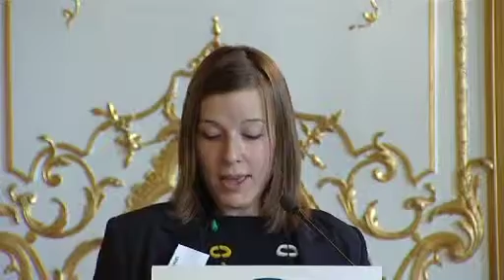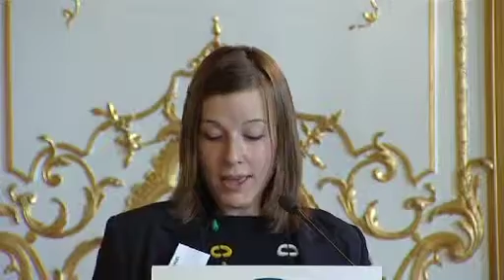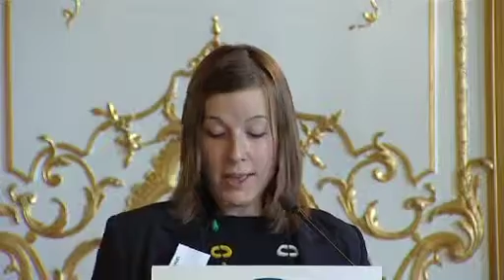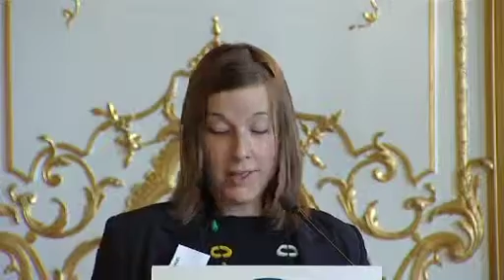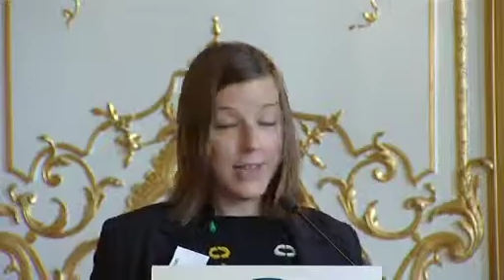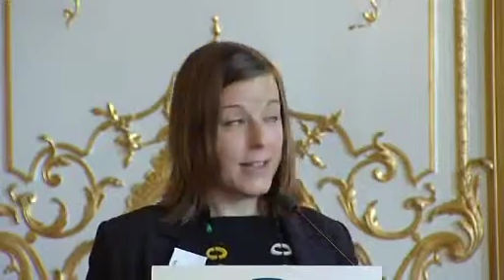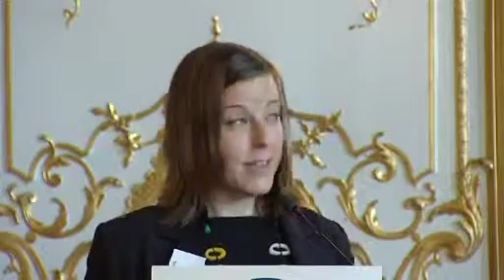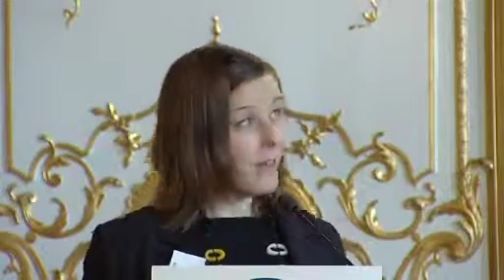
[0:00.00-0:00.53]

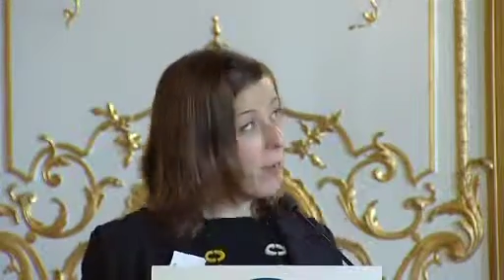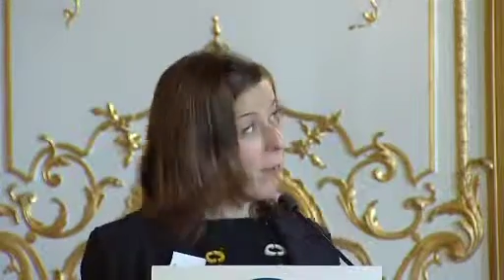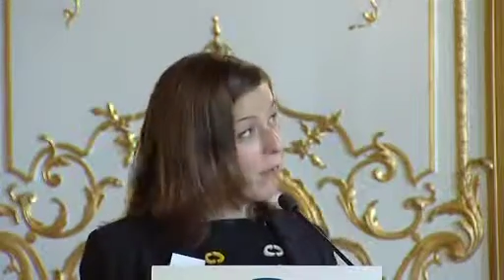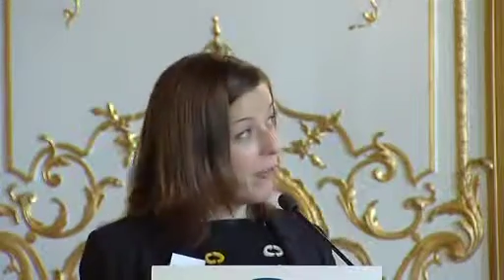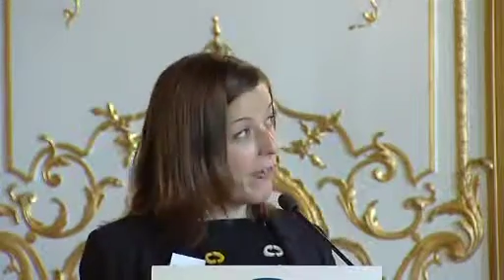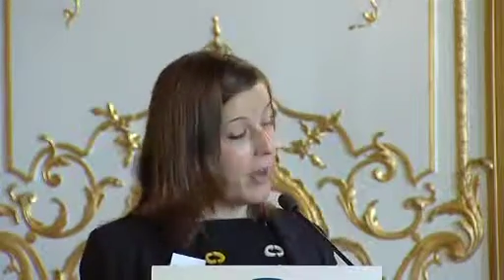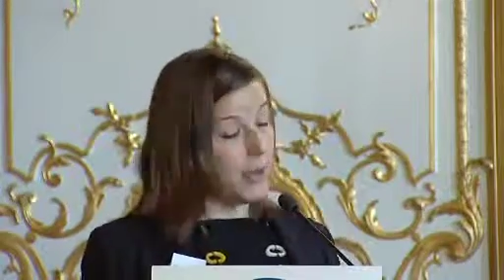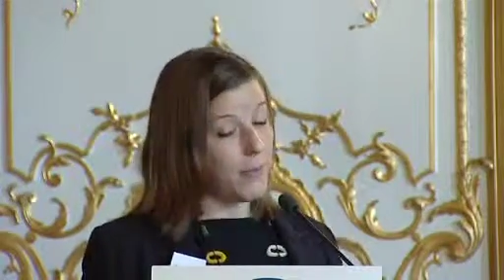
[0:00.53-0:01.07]
It needs
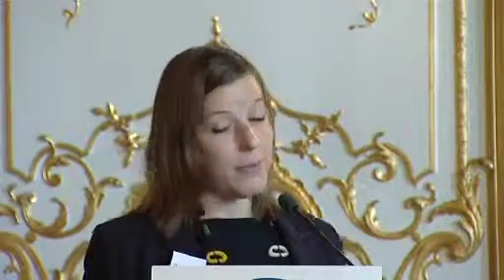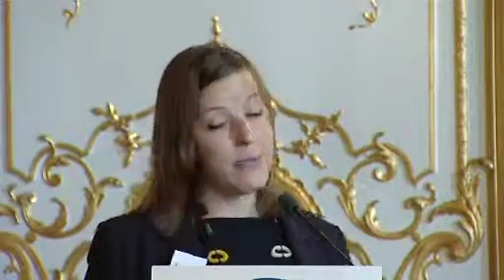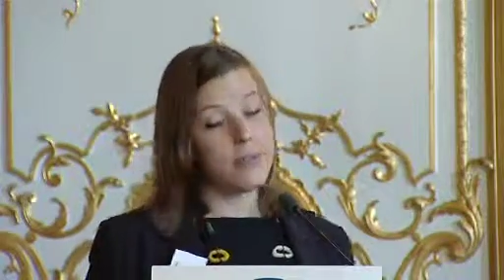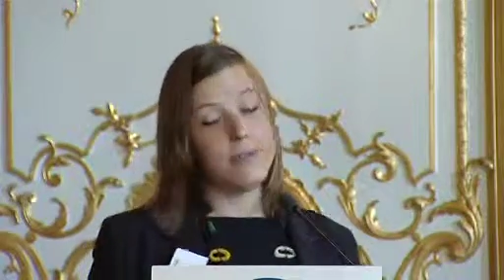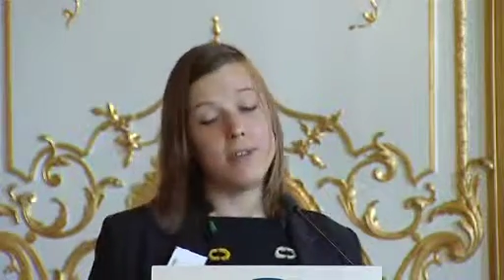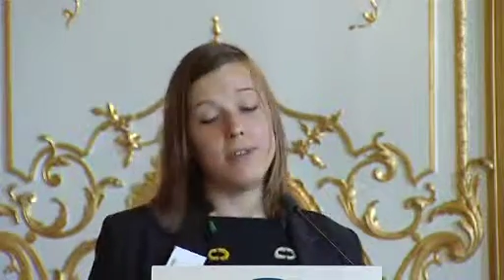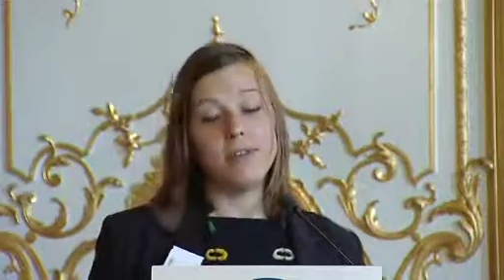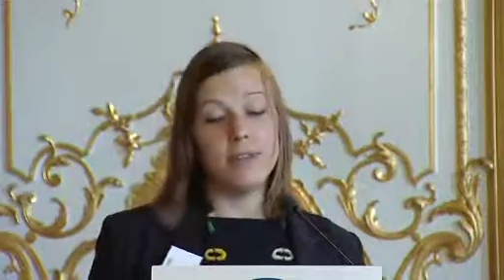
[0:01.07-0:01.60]
some time,
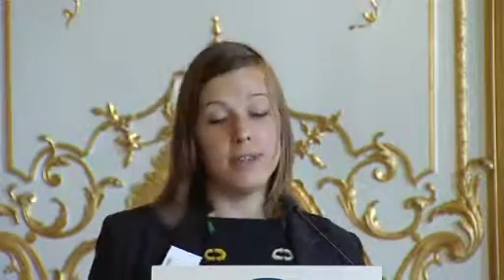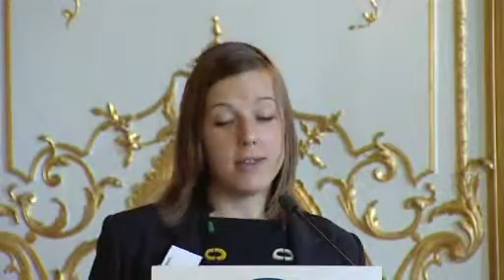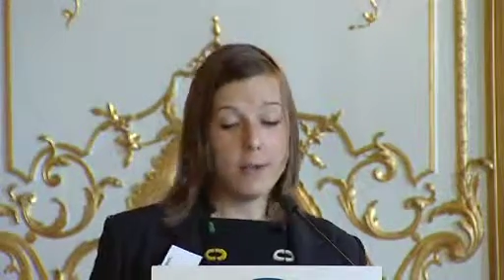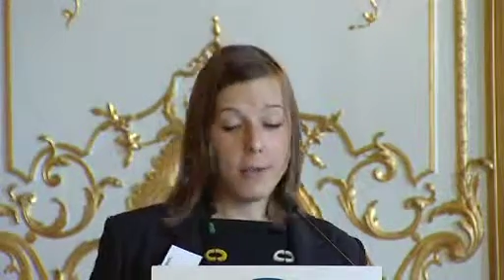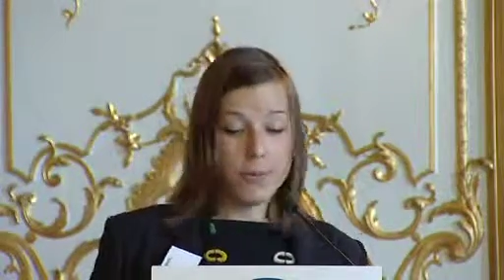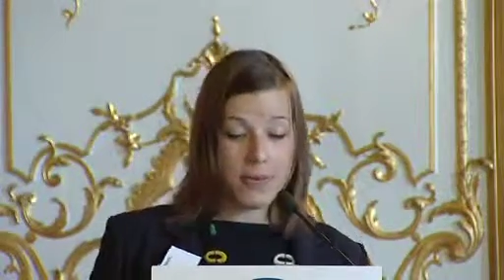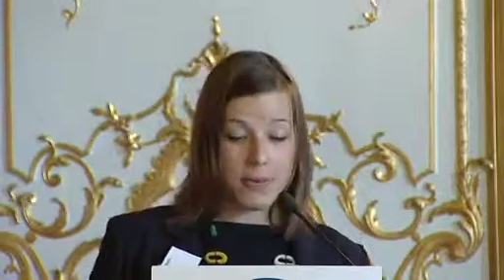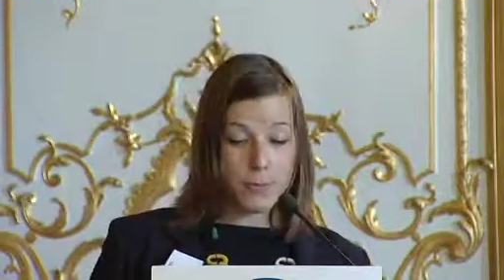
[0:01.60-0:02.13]
it needs
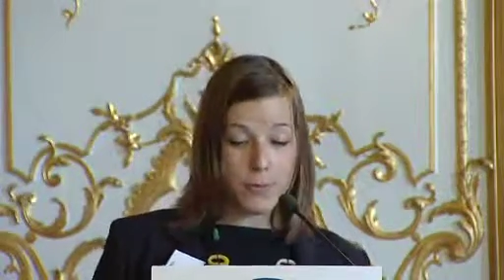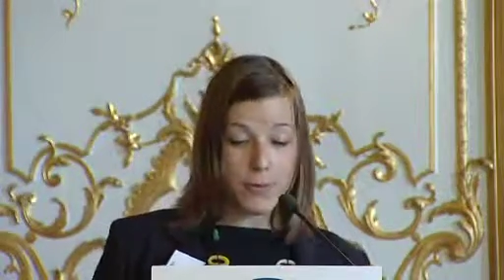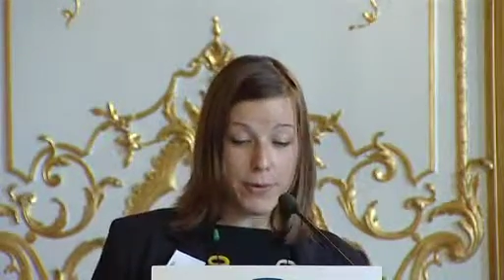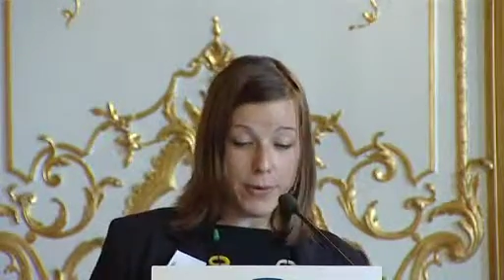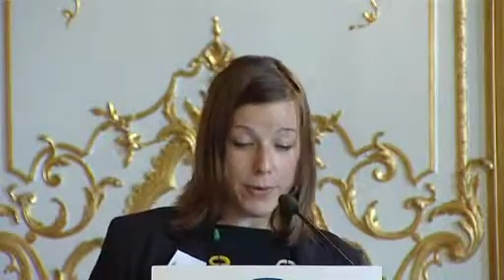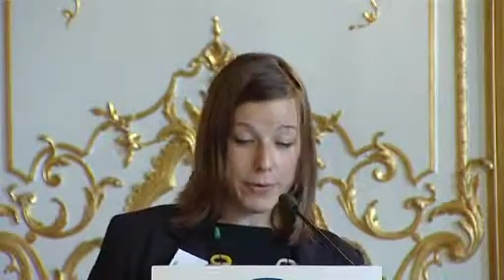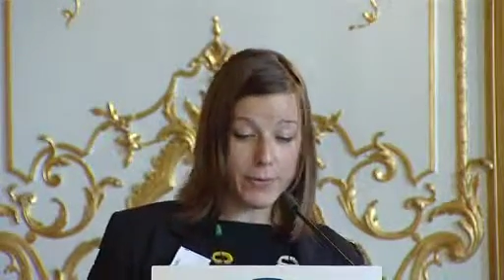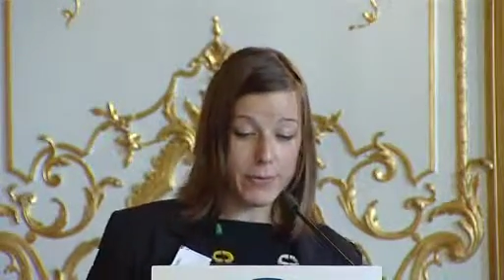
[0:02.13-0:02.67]
some
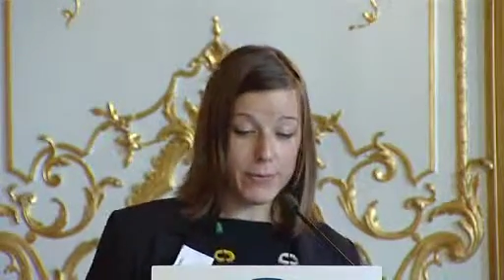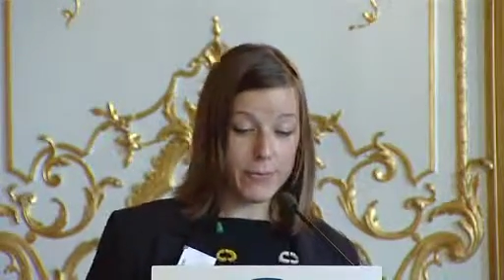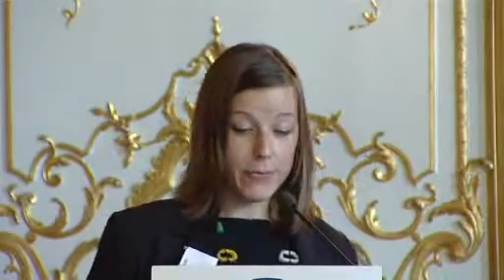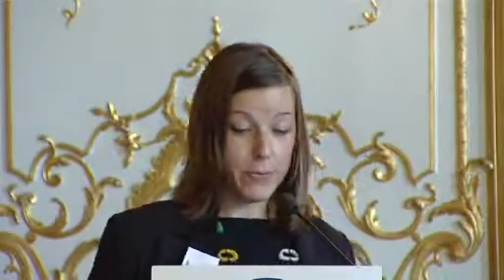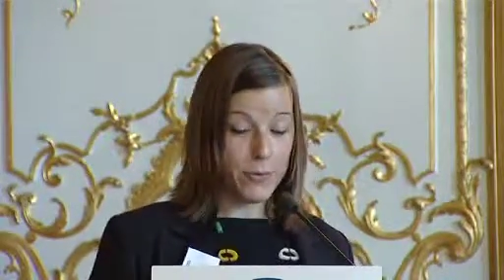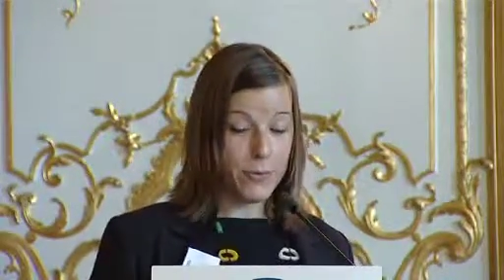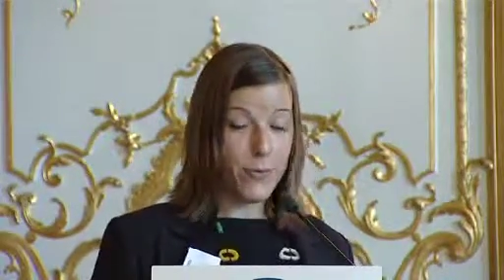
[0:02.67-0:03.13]
experience.